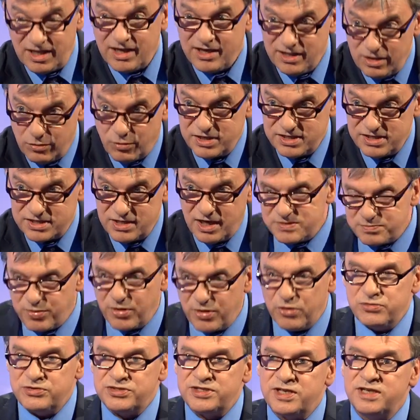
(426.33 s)
like the ones I
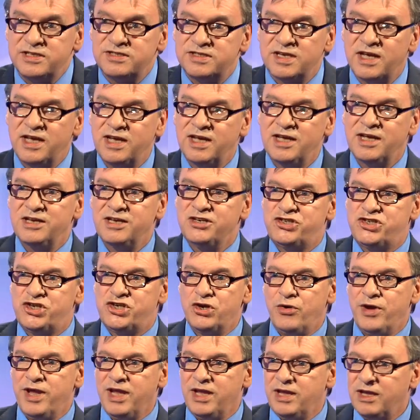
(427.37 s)
posed as
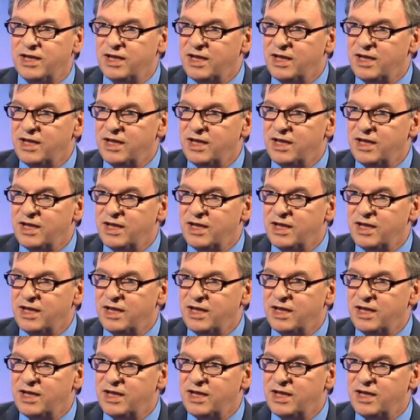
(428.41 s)
showing